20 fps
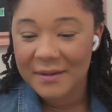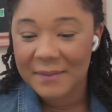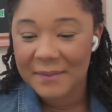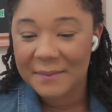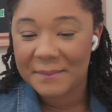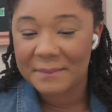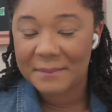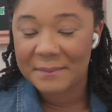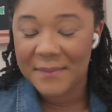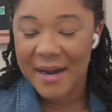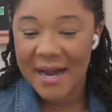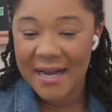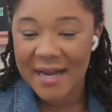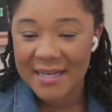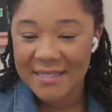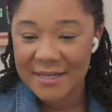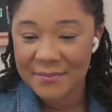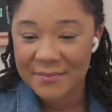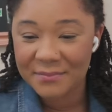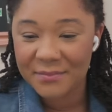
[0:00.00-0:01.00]

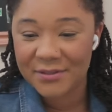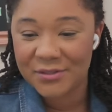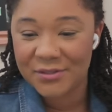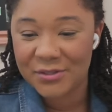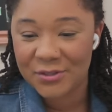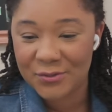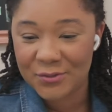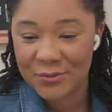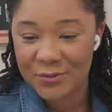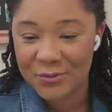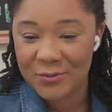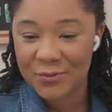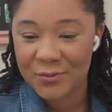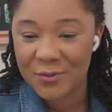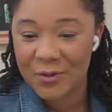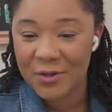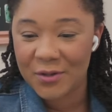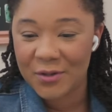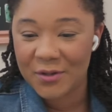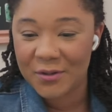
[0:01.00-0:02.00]
my number two
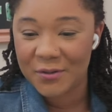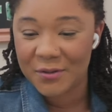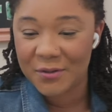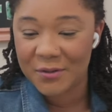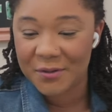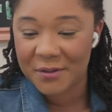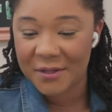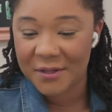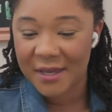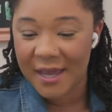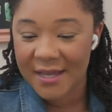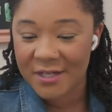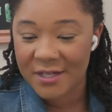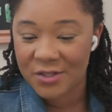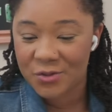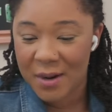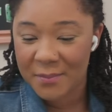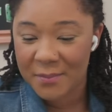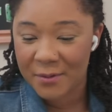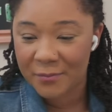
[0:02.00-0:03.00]
K
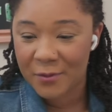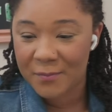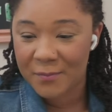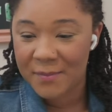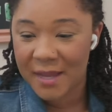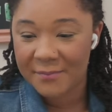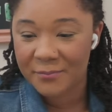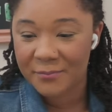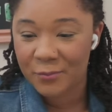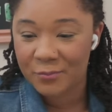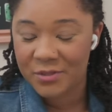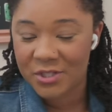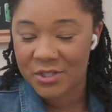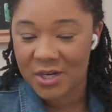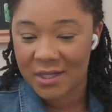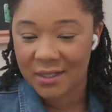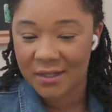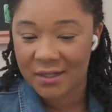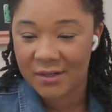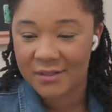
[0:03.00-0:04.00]
drama romance. I'm
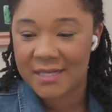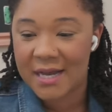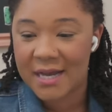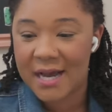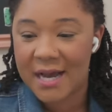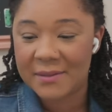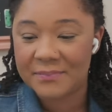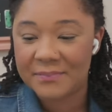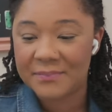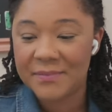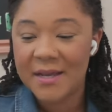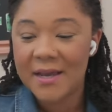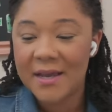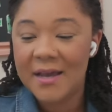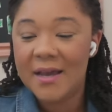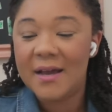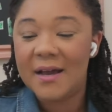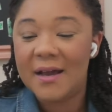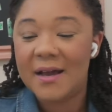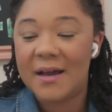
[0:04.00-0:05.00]
checking our time.
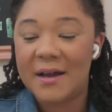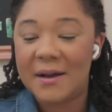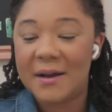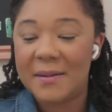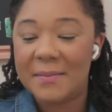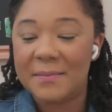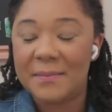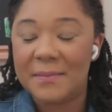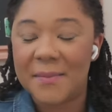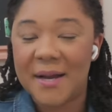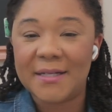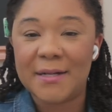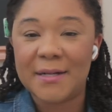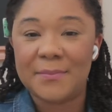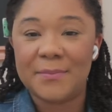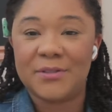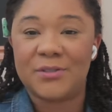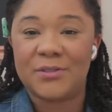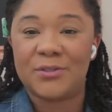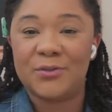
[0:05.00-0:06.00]
Um, my
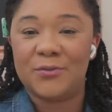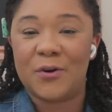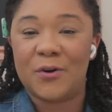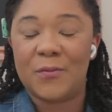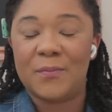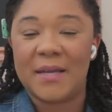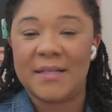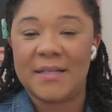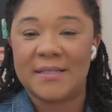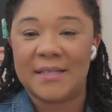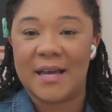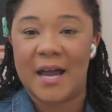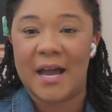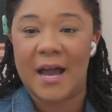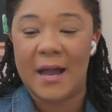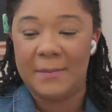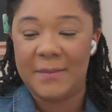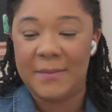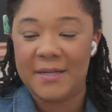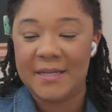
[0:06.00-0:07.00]
number two romantic
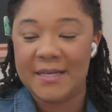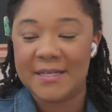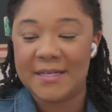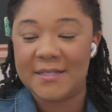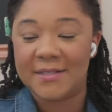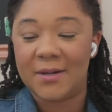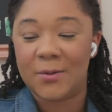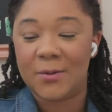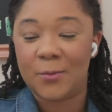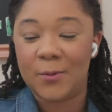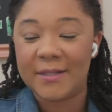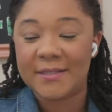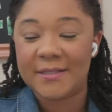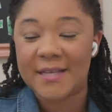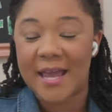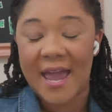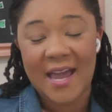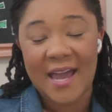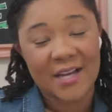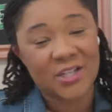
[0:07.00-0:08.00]
comedy is going
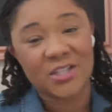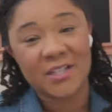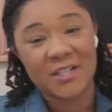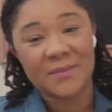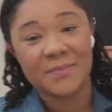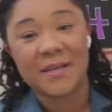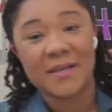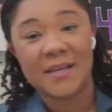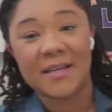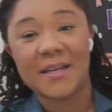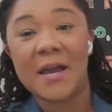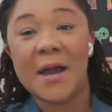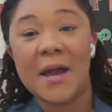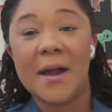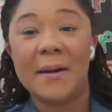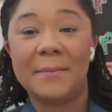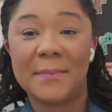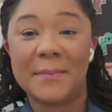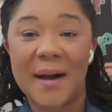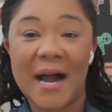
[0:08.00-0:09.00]
to actually be
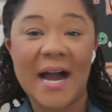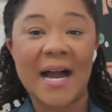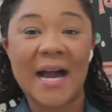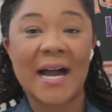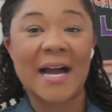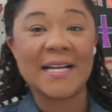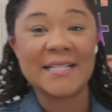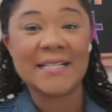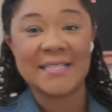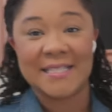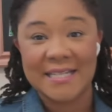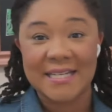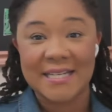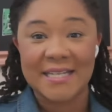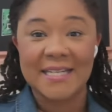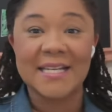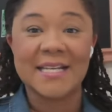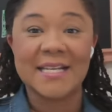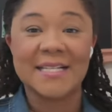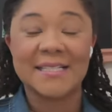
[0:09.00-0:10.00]
My
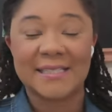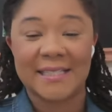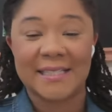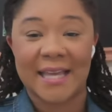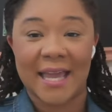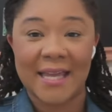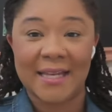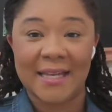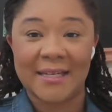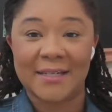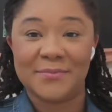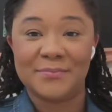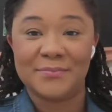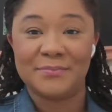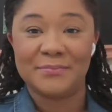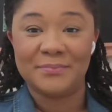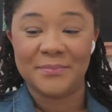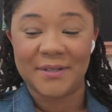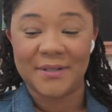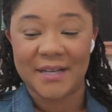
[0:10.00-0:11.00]
ID is
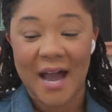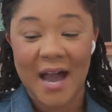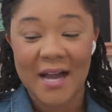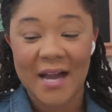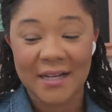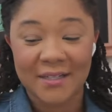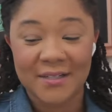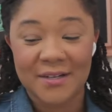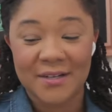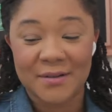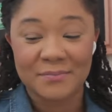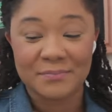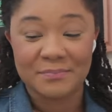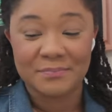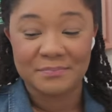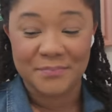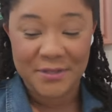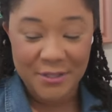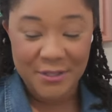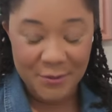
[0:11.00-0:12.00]
Gangnam Gangnam
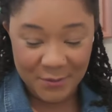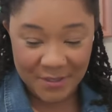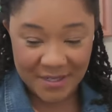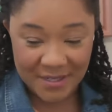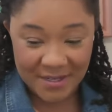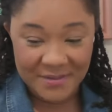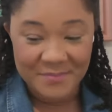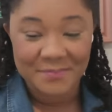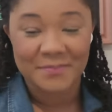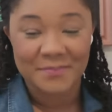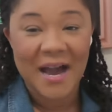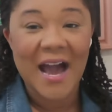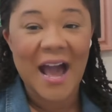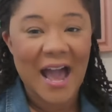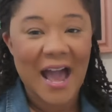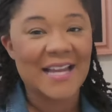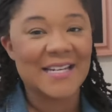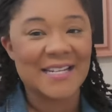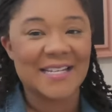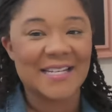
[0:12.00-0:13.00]
Beauty. My
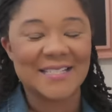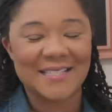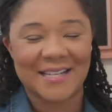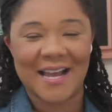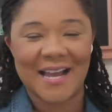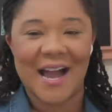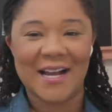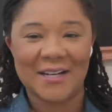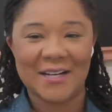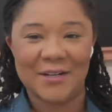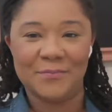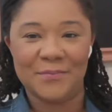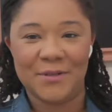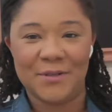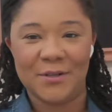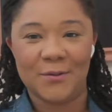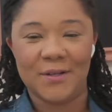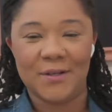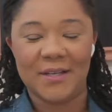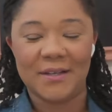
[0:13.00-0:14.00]
ID is Gangnam
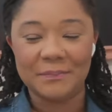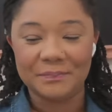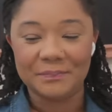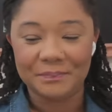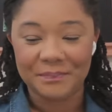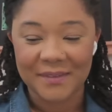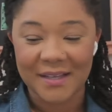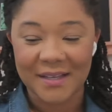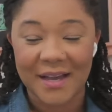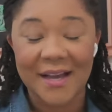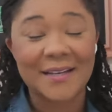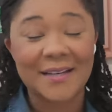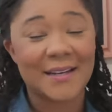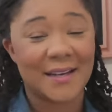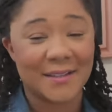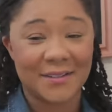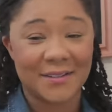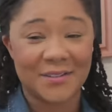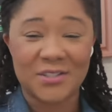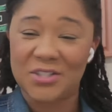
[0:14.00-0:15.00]
Beauty. You love
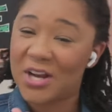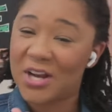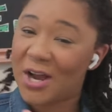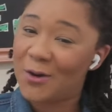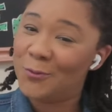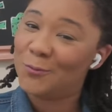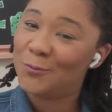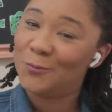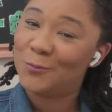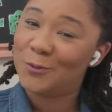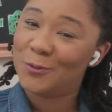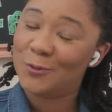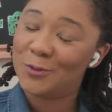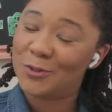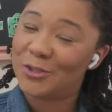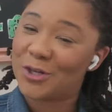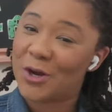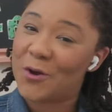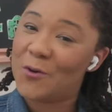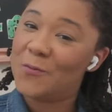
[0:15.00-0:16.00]
another that. Cha Eun Woo
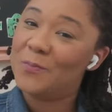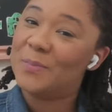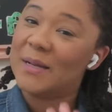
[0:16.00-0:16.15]
show, but